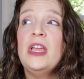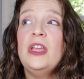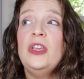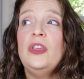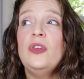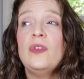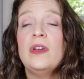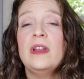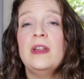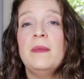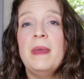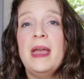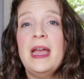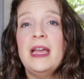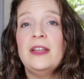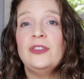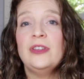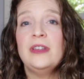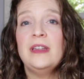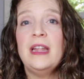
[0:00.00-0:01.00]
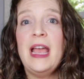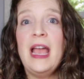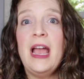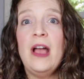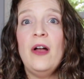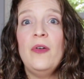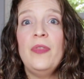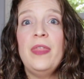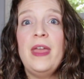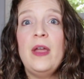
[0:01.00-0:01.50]
you can imagine
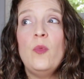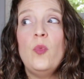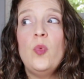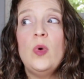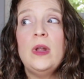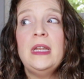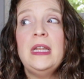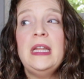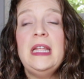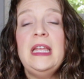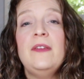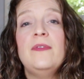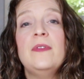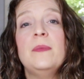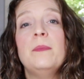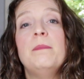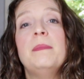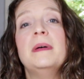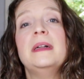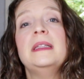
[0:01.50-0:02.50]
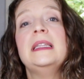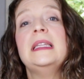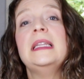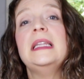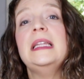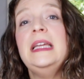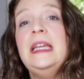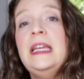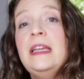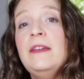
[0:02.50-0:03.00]
how they wouldn't even
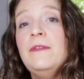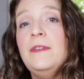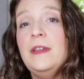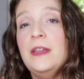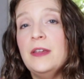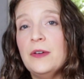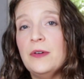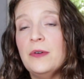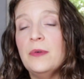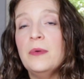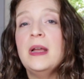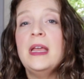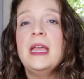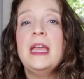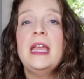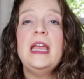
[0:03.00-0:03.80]
believe you